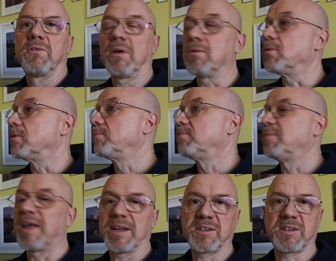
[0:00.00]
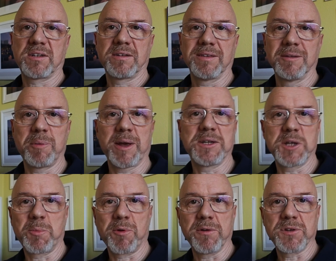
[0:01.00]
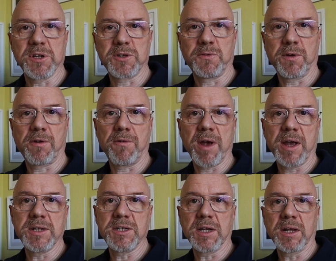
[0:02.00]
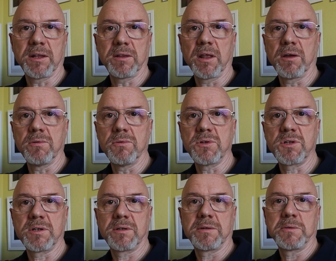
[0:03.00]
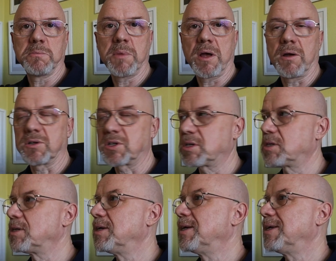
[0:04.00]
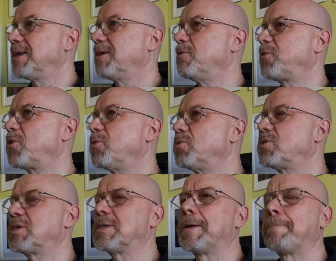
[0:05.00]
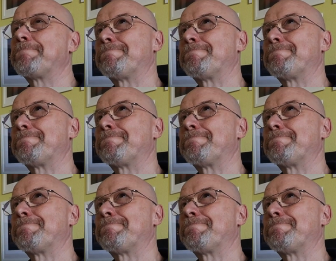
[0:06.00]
So that's the basic process for creating those masks. Now, of course,